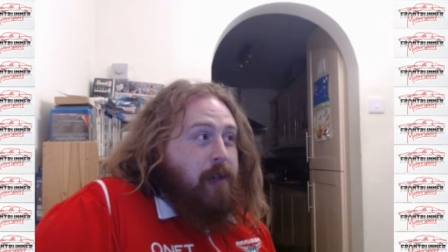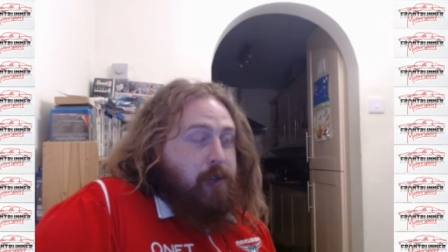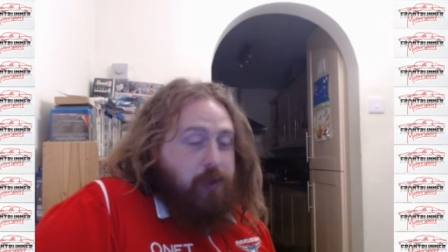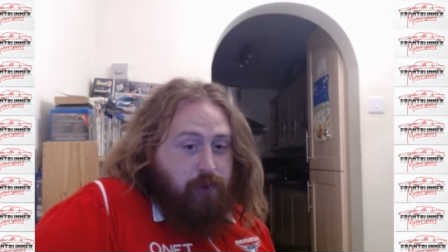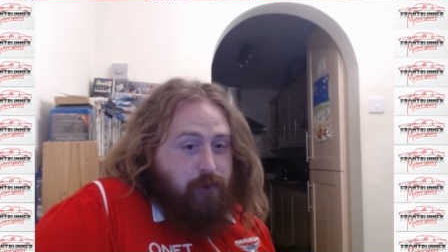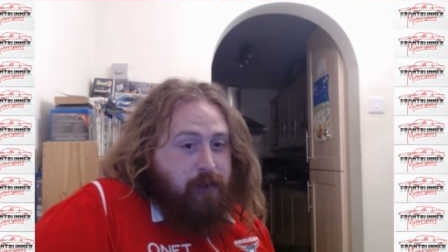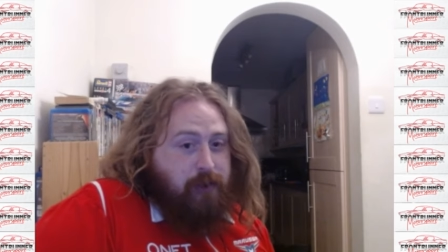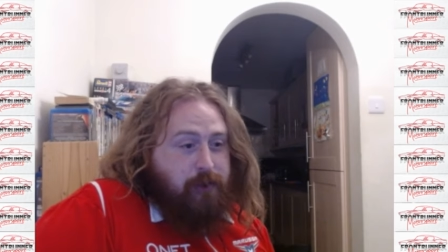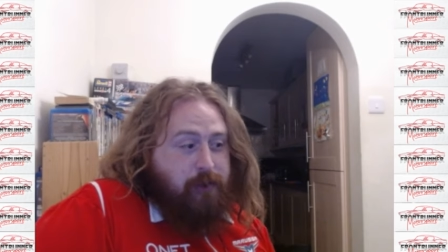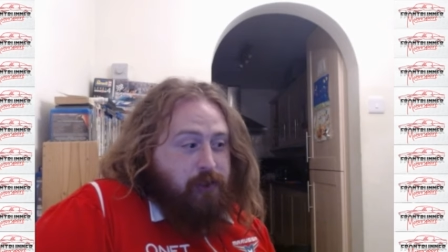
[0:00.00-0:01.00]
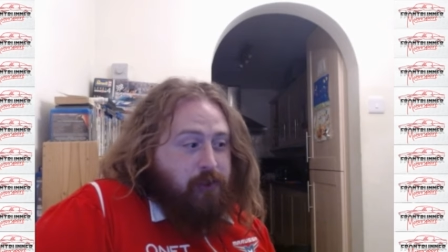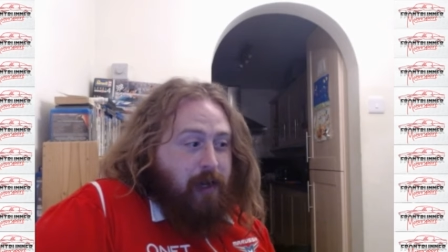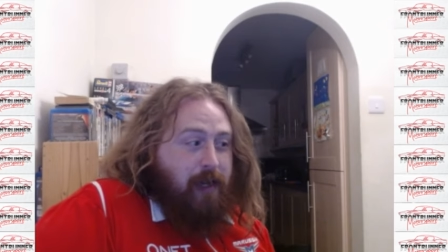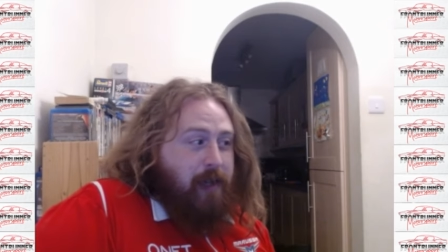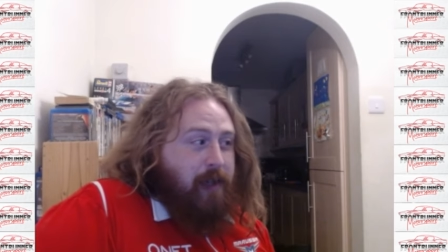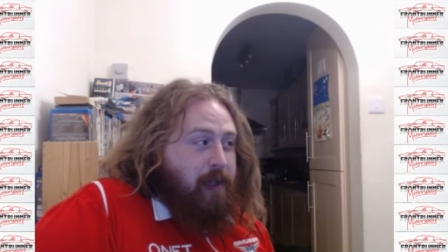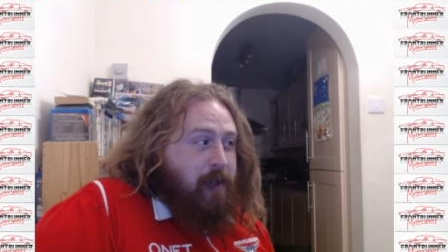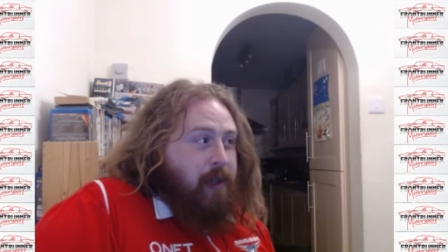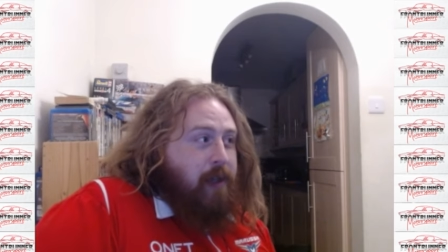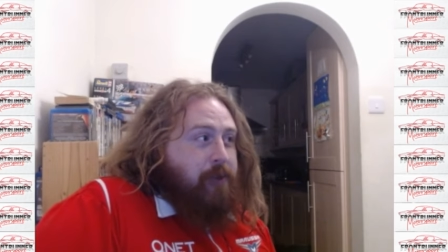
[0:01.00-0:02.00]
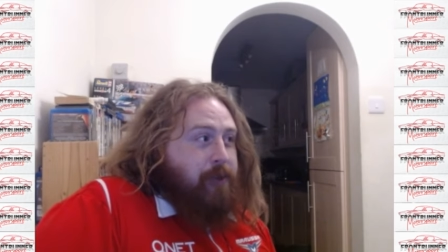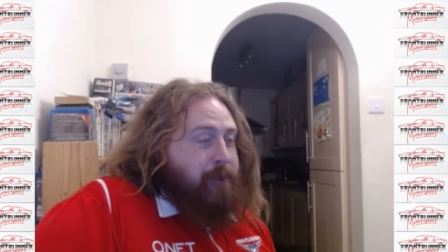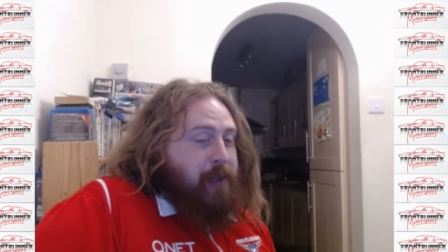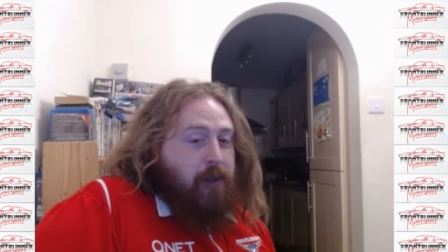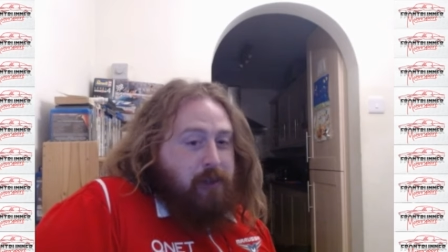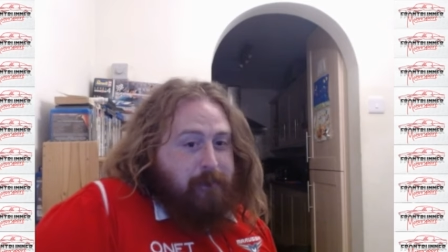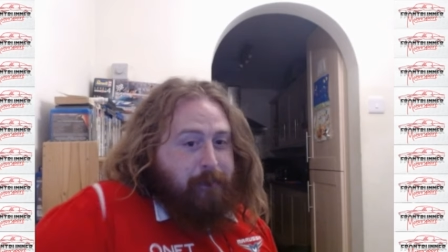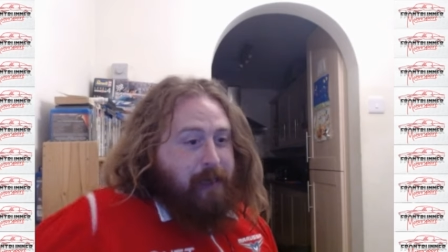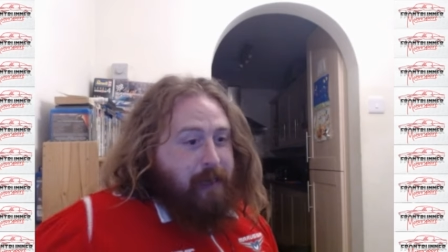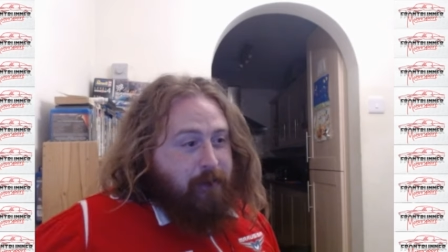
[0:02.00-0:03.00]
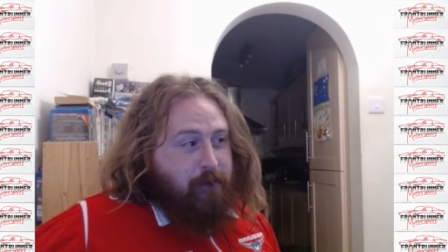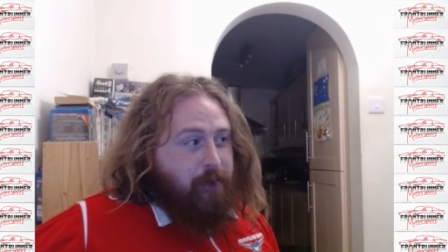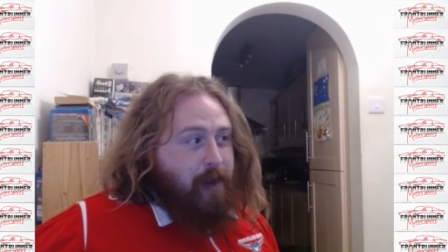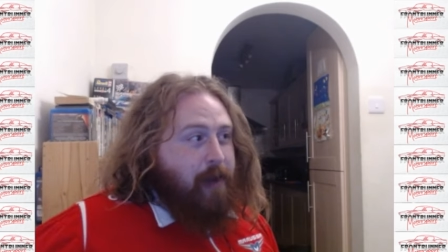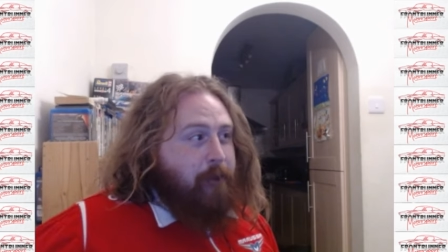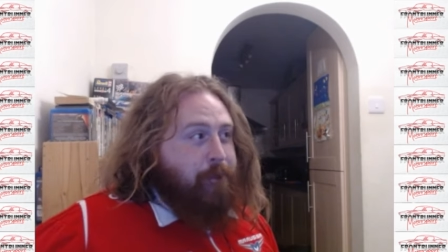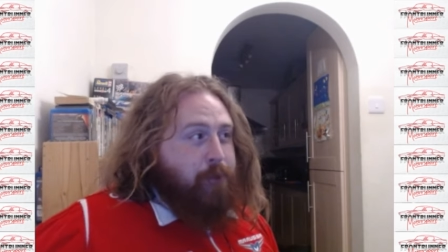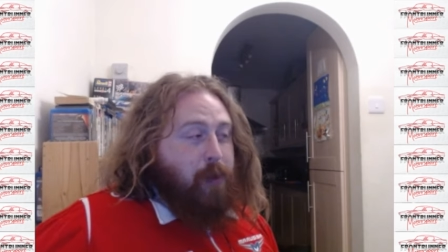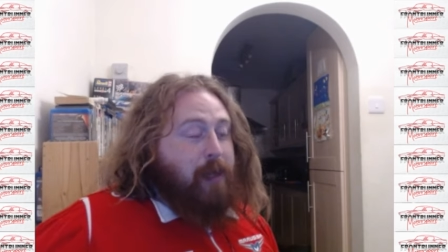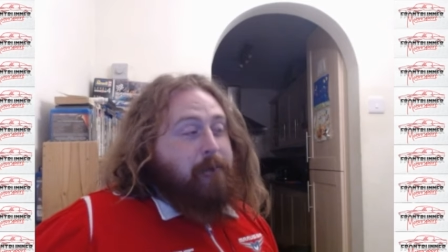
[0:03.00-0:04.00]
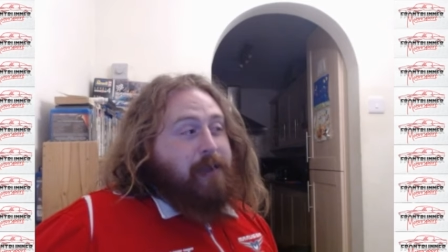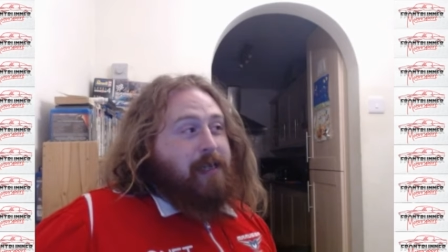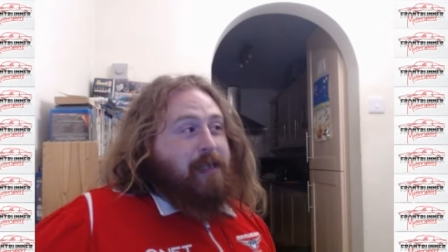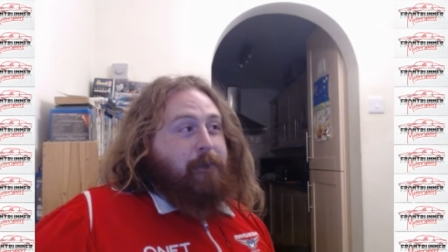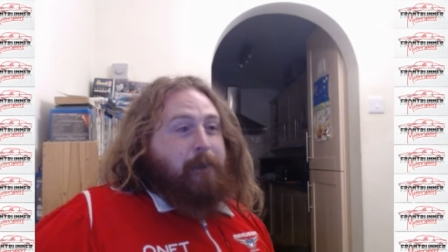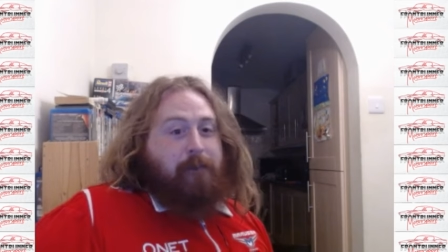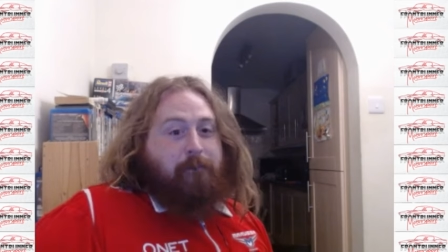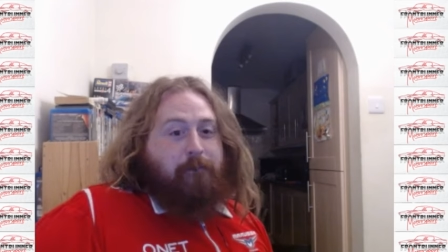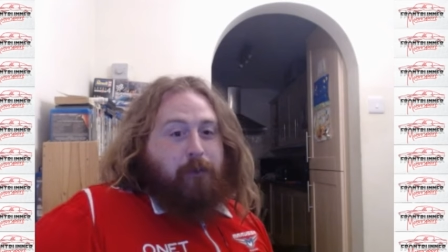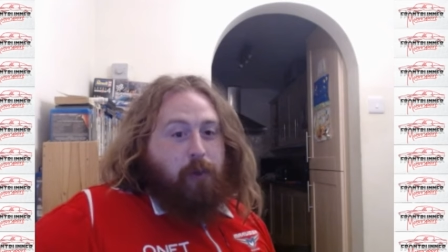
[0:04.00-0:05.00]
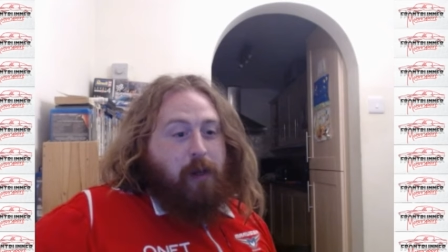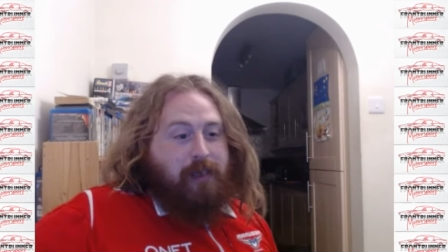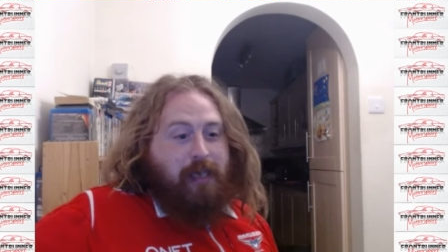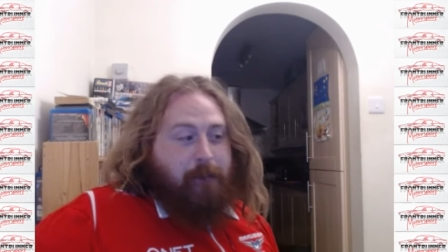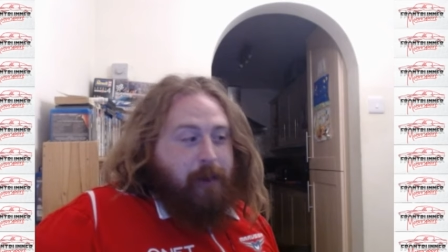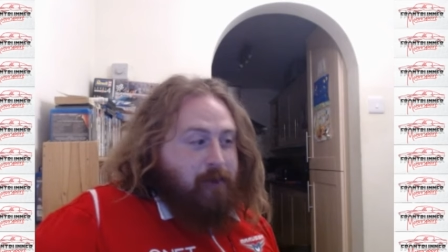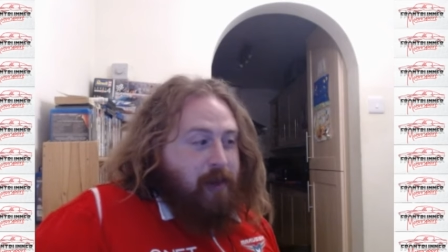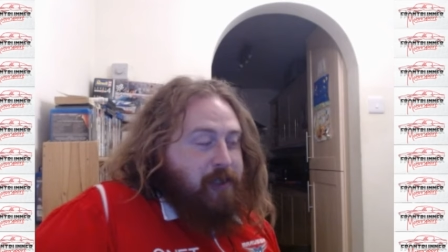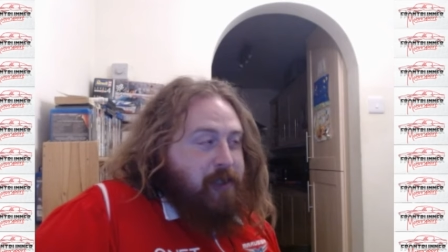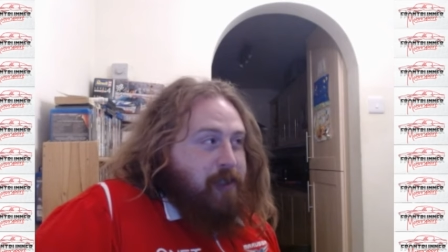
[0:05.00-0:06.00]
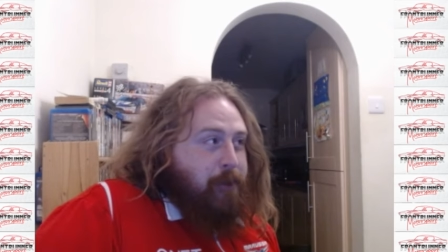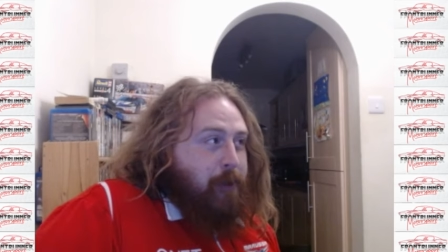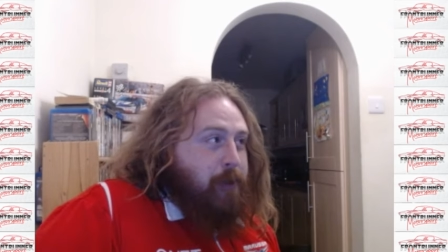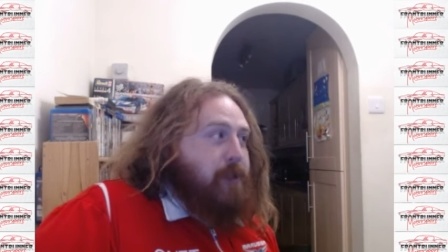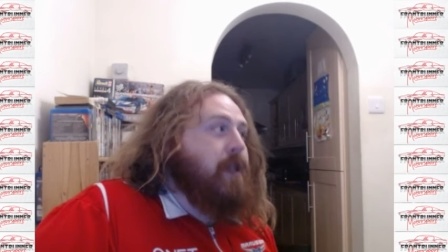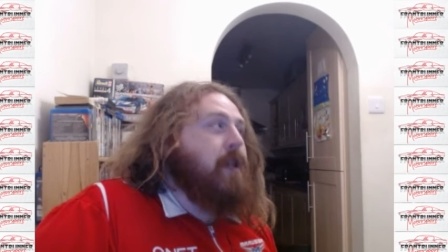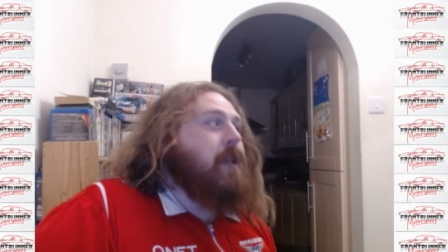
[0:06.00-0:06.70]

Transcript: George Russell in Australia. There's been the odd spin here or there. Williams actually have been worst hit by crashes, I suppose.